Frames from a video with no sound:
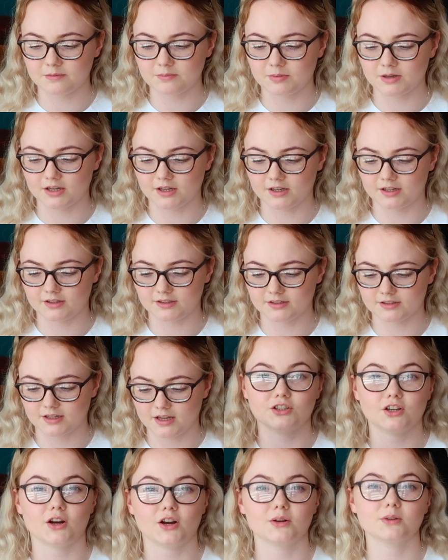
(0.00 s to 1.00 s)
because
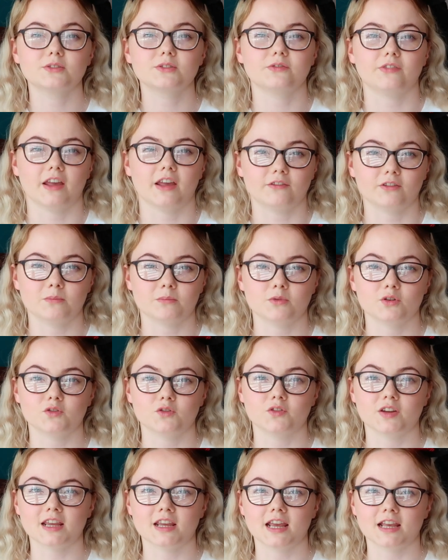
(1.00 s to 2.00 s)
Joe's favourite
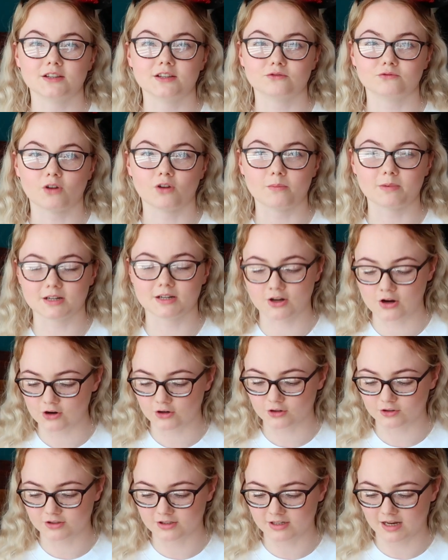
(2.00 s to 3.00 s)
movie is Robin
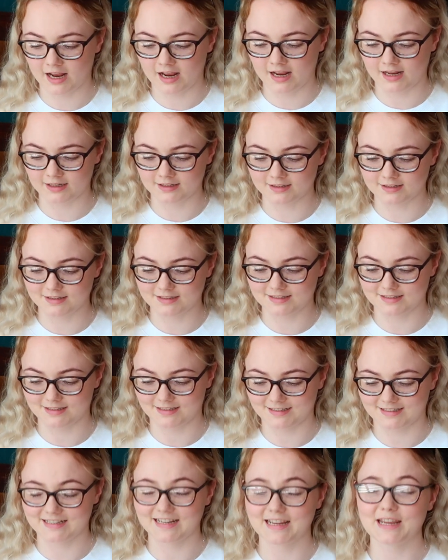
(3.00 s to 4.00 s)
Hood and
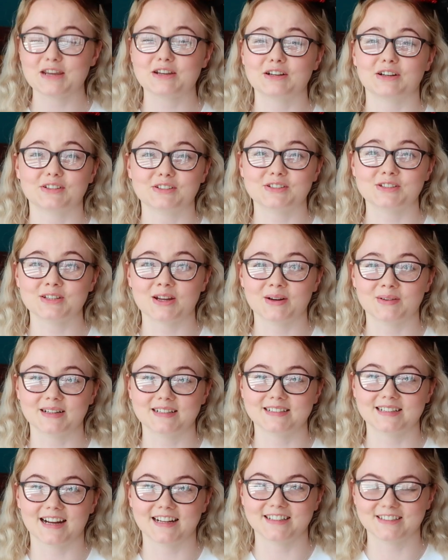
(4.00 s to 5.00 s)
he got so
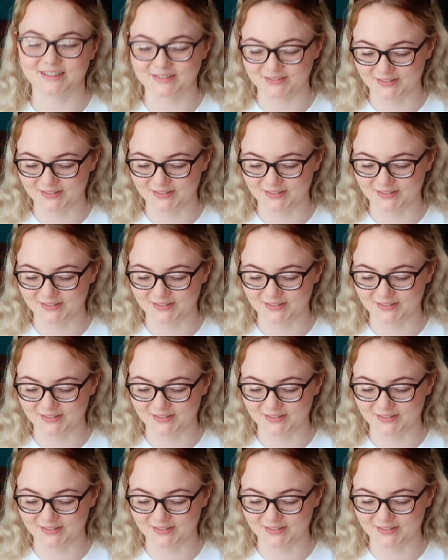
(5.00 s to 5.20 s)
excited